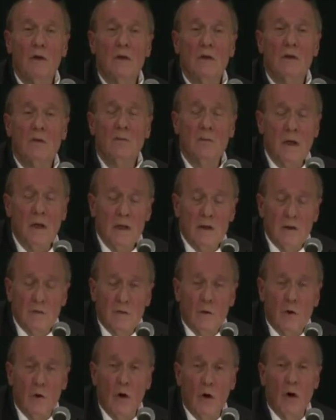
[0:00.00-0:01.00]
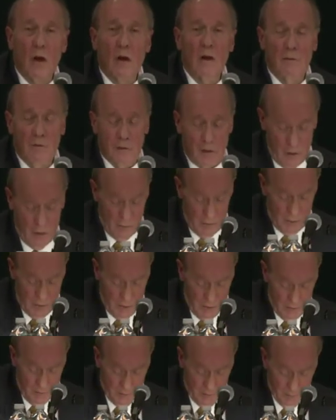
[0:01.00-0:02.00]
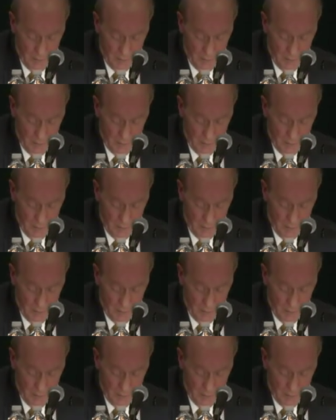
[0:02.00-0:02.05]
speaks for all of those.